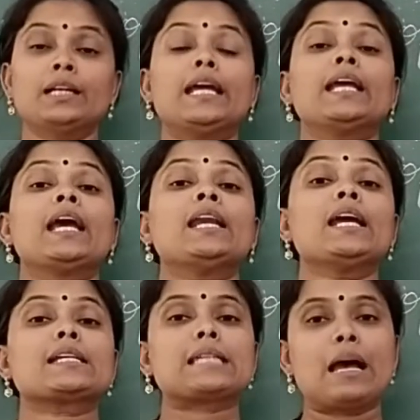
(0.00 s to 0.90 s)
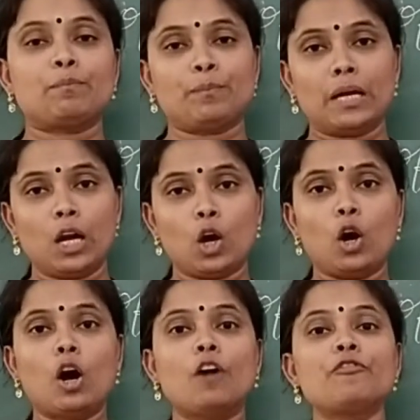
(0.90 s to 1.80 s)
Take an example
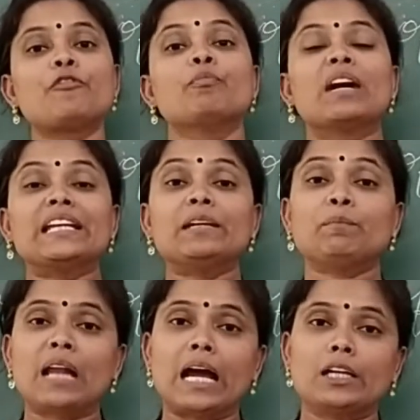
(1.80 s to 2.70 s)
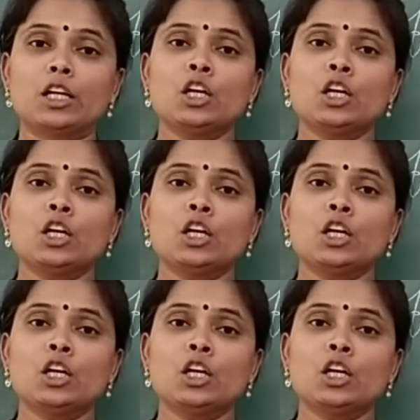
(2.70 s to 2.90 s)
of money plant.